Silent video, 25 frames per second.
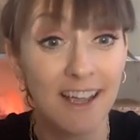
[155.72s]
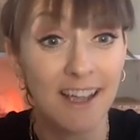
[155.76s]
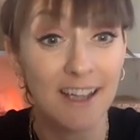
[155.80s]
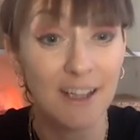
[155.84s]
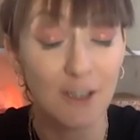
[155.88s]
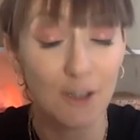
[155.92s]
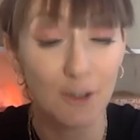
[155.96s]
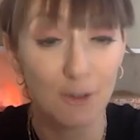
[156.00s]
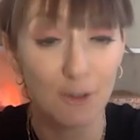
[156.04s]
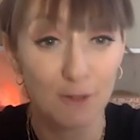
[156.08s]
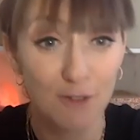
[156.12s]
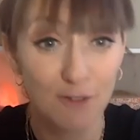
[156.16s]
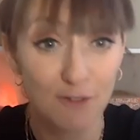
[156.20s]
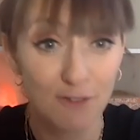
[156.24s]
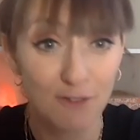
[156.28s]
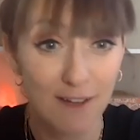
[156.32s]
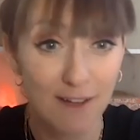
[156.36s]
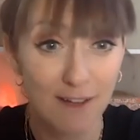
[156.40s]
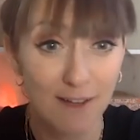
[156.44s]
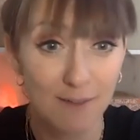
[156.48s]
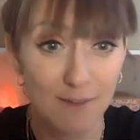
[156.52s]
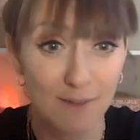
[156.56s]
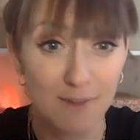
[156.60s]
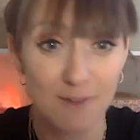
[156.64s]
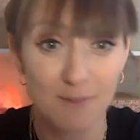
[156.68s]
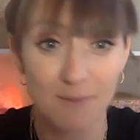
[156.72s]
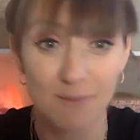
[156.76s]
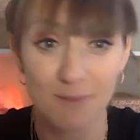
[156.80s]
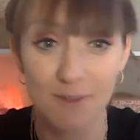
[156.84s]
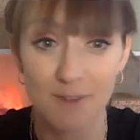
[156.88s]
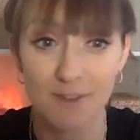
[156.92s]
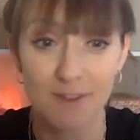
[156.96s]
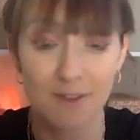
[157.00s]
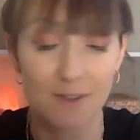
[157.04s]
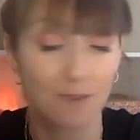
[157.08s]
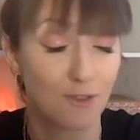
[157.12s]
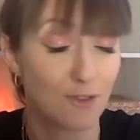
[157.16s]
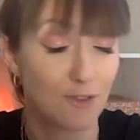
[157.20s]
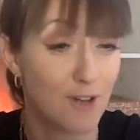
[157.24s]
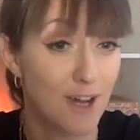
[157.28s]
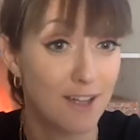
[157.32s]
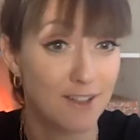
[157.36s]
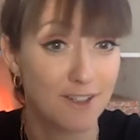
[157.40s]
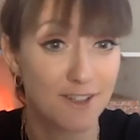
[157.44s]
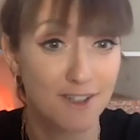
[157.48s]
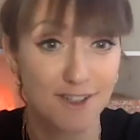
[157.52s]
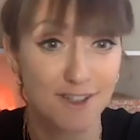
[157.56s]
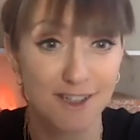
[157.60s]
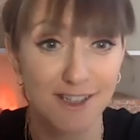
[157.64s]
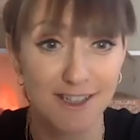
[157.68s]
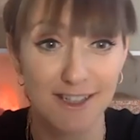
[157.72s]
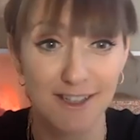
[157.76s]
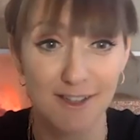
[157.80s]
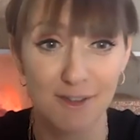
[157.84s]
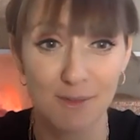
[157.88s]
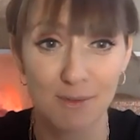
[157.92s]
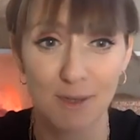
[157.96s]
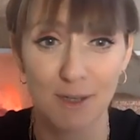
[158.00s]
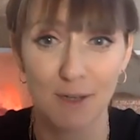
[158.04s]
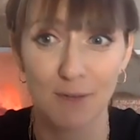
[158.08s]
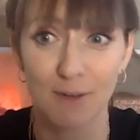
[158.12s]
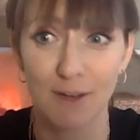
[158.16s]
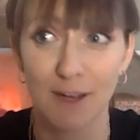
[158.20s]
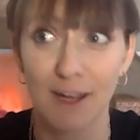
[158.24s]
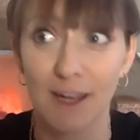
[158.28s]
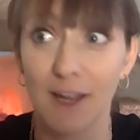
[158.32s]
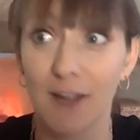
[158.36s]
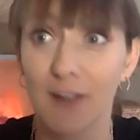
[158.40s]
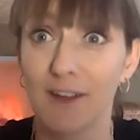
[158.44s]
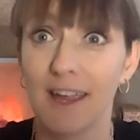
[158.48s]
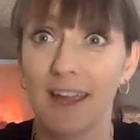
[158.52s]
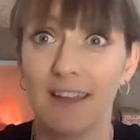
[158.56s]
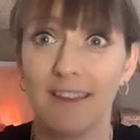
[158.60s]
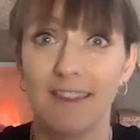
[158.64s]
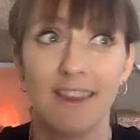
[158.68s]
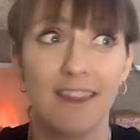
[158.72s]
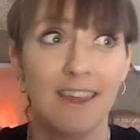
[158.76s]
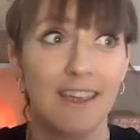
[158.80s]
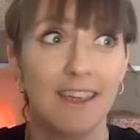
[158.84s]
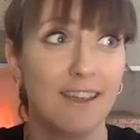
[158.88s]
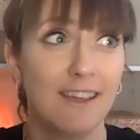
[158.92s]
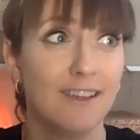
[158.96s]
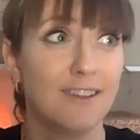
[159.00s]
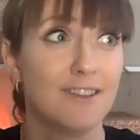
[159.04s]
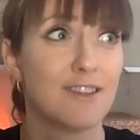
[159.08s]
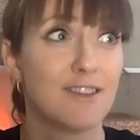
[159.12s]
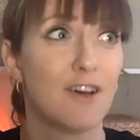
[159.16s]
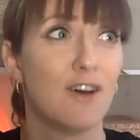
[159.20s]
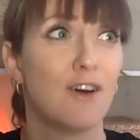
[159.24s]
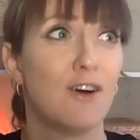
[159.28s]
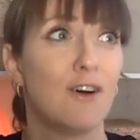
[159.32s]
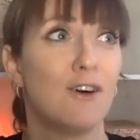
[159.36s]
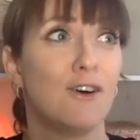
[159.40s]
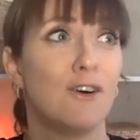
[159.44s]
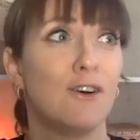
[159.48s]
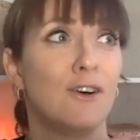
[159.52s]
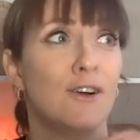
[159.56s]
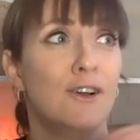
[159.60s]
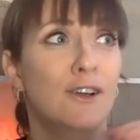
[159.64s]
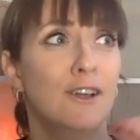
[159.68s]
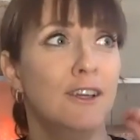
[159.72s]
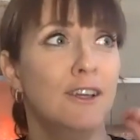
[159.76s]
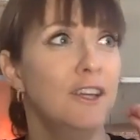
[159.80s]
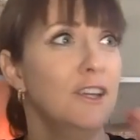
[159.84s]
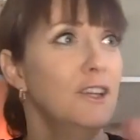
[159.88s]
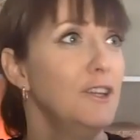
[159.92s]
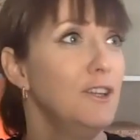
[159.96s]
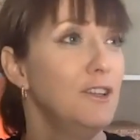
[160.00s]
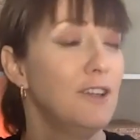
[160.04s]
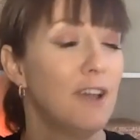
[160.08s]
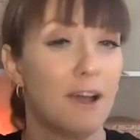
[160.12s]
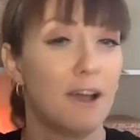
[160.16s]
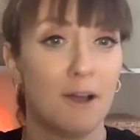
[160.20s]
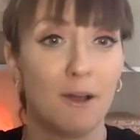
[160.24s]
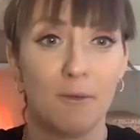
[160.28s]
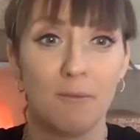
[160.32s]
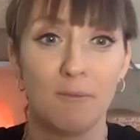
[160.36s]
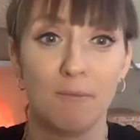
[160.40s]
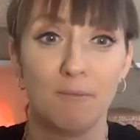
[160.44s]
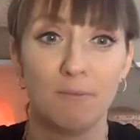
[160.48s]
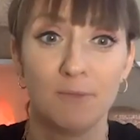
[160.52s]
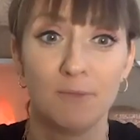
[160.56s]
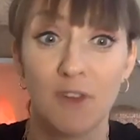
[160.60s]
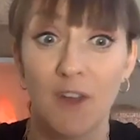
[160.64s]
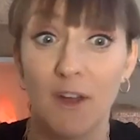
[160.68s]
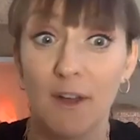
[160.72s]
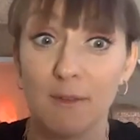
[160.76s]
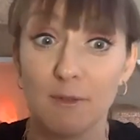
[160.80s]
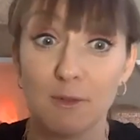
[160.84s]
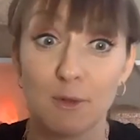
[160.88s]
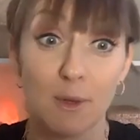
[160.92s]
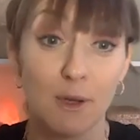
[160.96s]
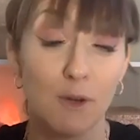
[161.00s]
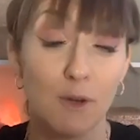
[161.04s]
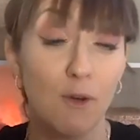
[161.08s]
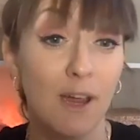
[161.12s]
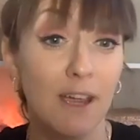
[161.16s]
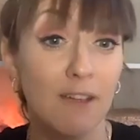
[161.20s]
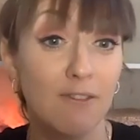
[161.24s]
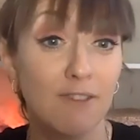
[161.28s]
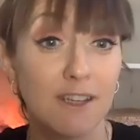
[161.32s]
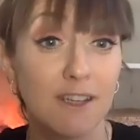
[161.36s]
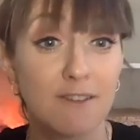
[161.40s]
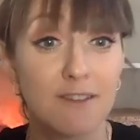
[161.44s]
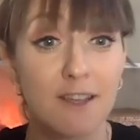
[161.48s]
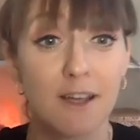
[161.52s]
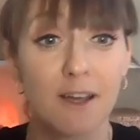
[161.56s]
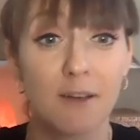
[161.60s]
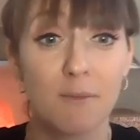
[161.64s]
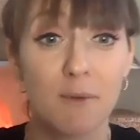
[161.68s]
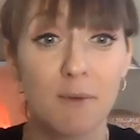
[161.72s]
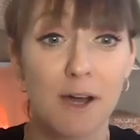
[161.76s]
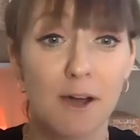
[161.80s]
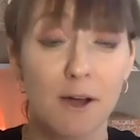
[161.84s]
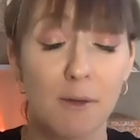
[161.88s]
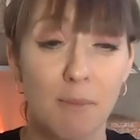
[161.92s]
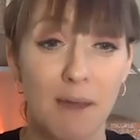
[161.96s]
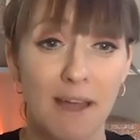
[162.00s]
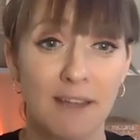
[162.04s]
you develop some strategies where you're like, okay, these are times when cravings have come up.